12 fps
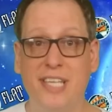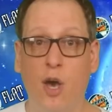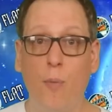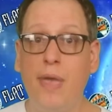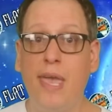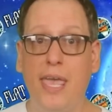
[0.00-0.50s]
to
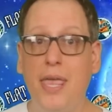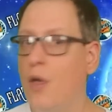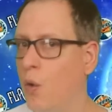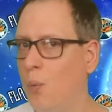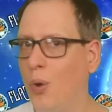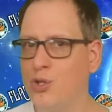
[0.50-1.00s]
tell me
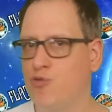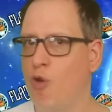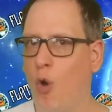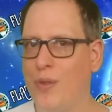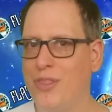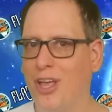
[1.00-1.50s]
what's
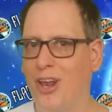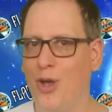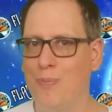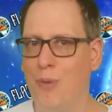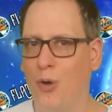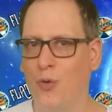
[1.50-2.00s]
wrong with the
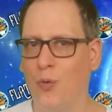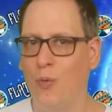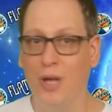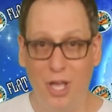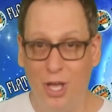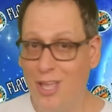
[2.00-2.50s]
globe
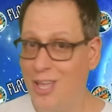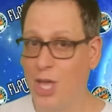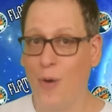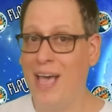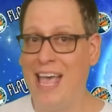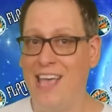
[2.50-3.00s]
model. Go